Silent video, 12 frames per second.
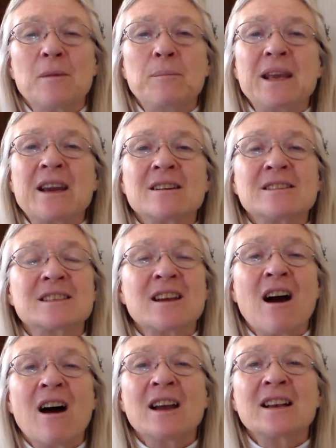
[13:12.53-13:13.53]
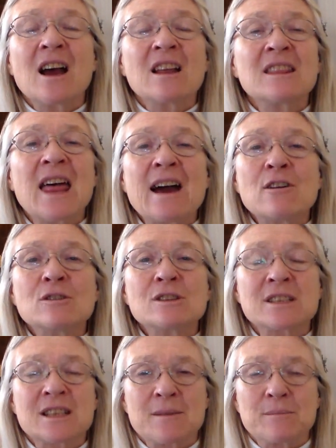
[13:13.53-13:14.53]
because God
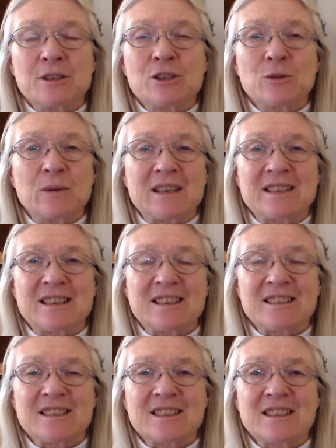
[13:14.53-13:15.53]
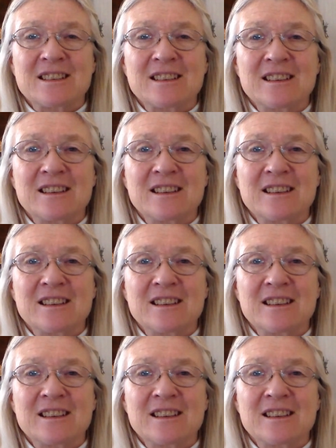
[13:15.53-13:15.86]
allows them to exist.